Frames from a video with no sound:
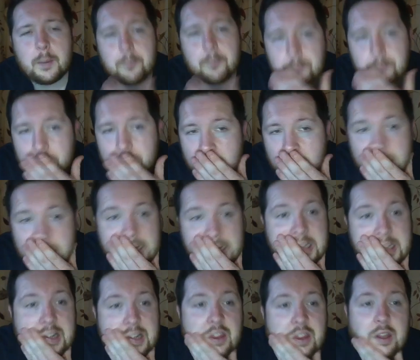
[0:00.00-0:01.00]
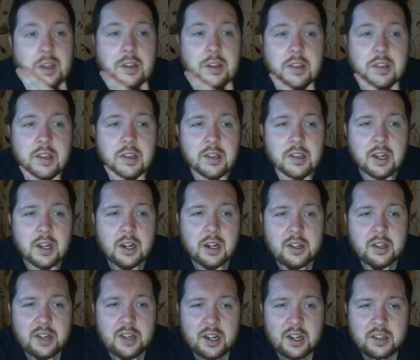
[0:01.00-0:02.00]
exciting things is Nicolas
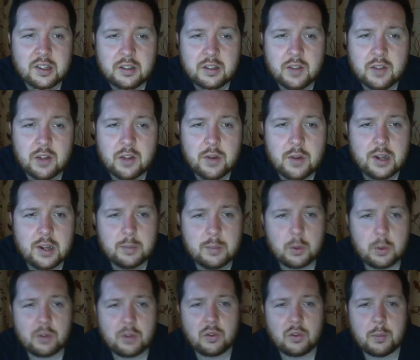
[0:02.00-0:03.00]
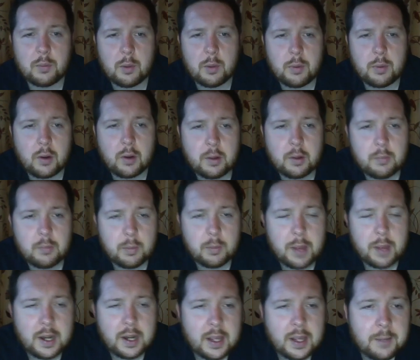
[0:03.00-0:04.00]
Janzi van Rensburg from
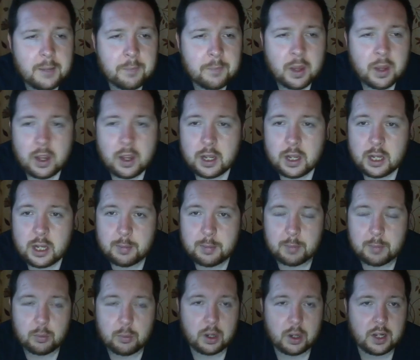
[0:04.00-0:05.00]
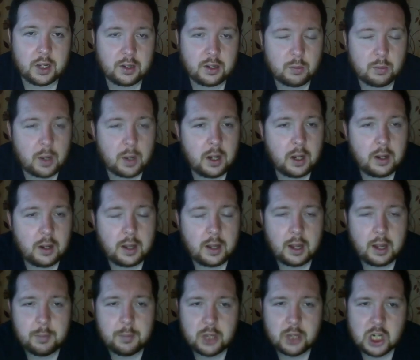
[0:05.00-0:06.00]
Montpellier. He's been brilliant as well
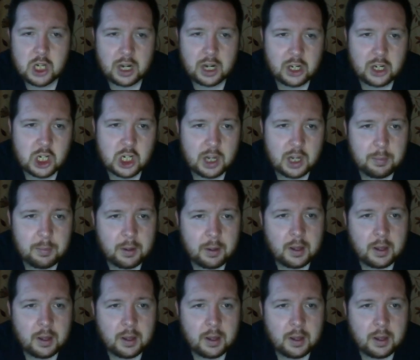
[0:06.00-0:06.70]
in the Challenge Cup.